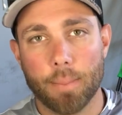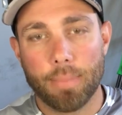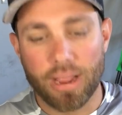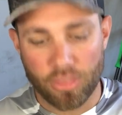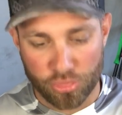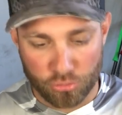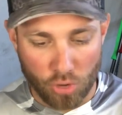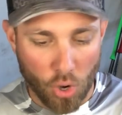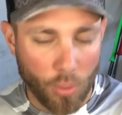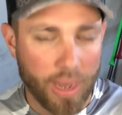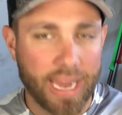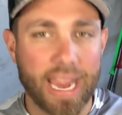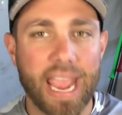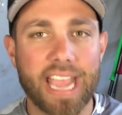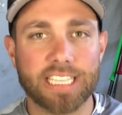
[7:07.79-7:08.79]
by
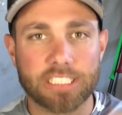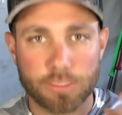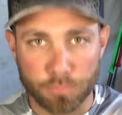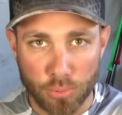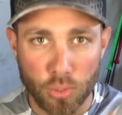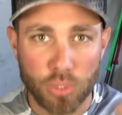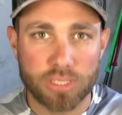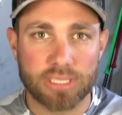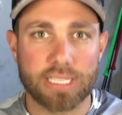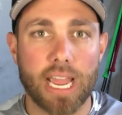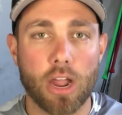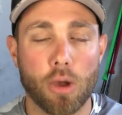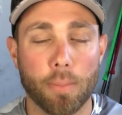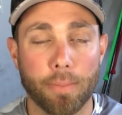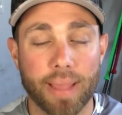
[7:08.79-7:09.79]
throwing a spook
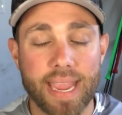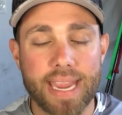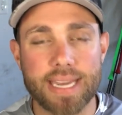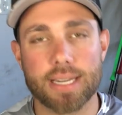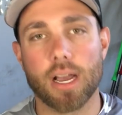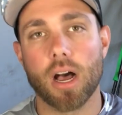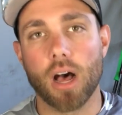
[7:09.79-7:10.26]
style bait